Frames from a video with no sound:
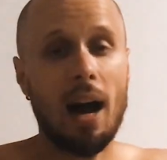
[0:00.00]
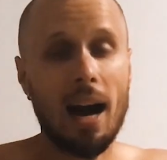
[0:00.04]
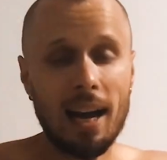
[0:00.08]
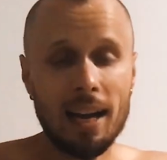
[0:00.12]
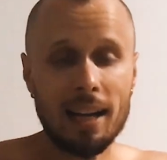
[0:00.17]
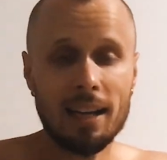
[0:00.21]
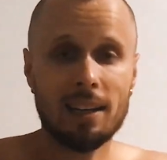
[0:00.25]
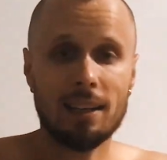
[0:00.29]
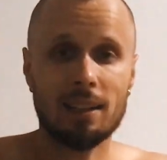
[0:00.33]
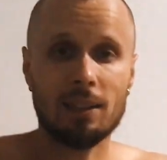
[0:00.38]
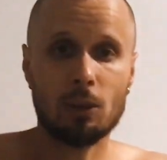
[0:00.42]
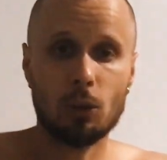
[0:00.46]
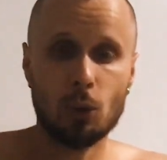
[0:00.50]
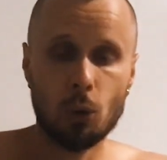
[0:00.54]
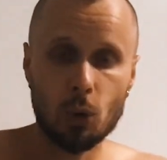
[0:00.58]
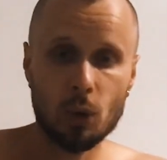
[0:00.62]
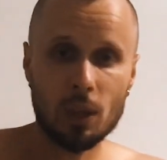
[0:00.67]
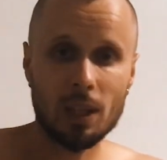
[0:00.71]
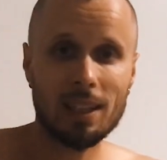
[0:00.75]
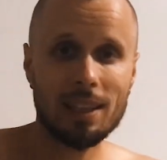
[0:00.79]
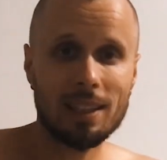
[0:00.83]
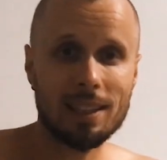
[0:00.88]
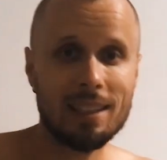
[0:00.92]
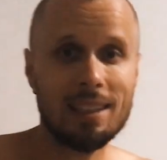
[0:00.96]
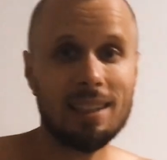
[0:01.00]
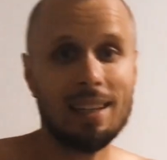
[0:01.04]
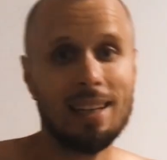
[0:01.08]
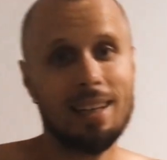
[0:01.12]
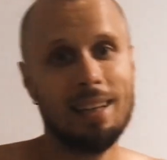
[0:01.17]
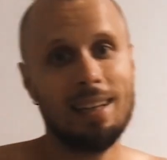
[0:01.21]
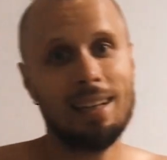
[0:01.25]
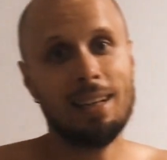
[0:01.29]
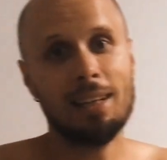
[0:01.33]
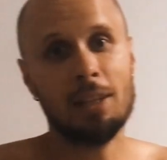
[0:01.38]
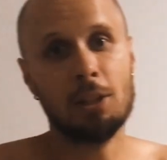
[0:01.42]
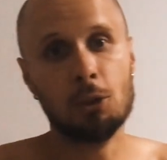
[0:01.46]
I googled,
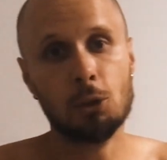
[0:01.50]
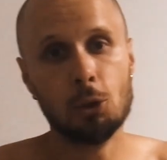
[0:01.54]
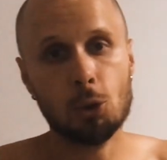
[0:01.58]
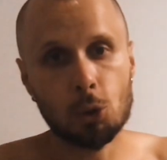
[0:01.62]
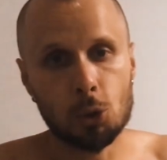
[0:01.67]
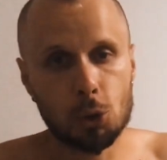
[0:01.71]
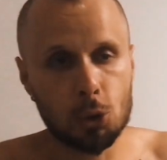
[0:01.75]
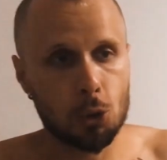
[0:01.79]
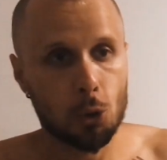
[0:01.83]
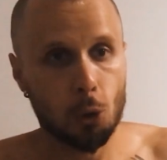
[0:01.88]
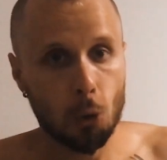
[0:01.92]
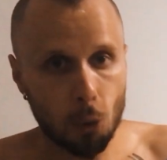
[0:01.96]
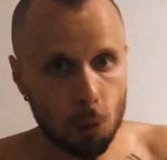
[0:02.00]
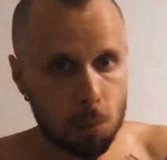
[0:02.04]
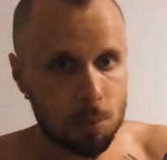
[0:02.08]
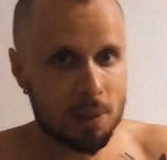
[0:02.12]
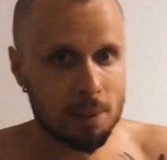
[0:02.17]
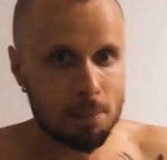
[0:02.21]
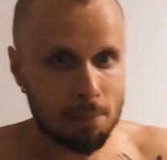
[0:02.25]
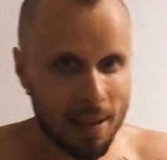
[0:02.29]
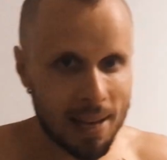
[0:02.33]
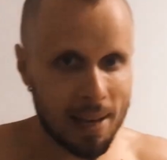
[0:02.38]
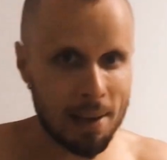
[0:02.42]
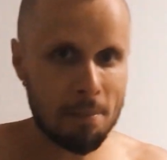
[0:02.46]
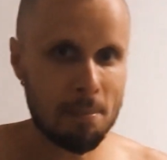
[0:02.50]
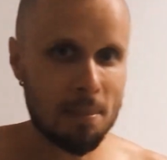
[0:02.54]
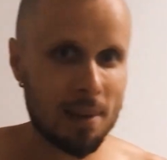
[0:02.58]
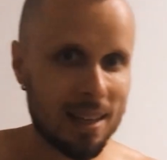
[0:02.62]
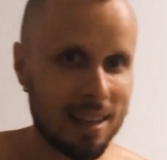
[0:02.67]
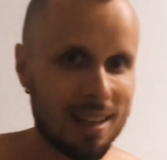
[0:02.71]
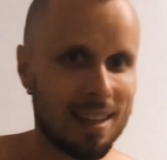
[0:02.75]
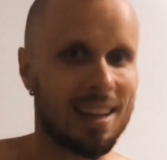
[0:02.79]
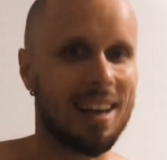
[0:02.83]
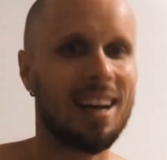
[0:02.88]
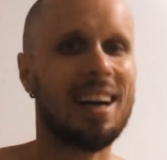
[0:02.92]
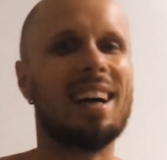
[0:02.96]
uh, YouTubed
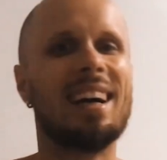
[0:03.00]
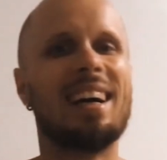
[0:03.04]
maybe,